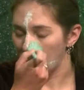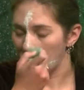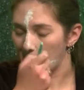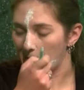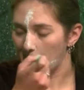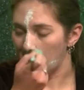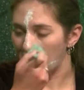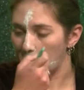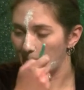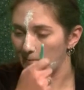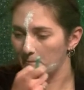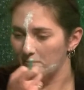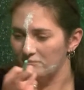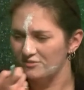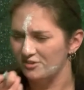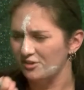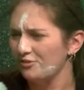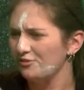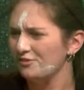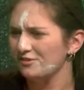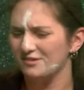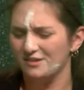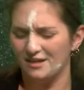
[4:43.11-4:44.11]
Um, so
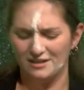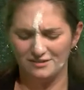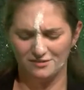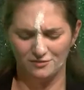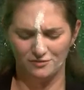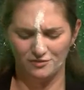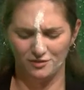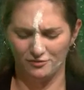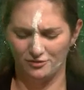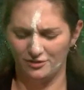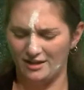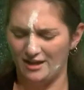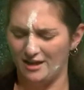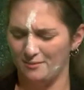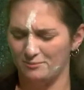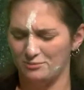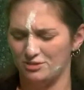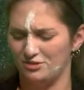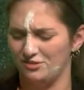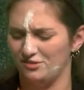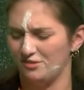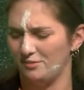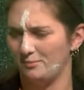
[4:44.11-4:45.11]
there's lots of different
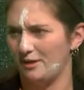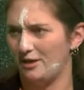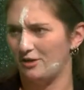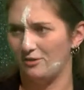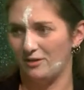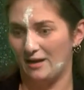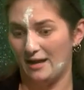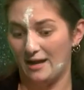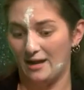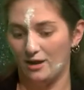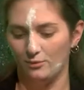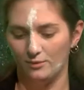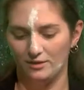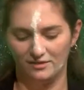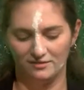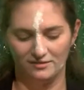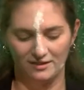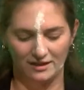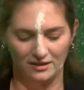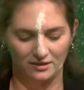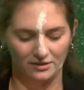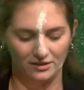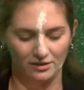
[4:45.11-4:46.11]
options about how
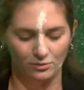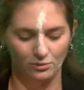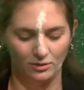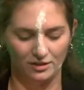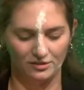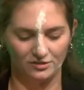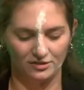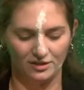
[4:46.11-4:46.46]
exactly you want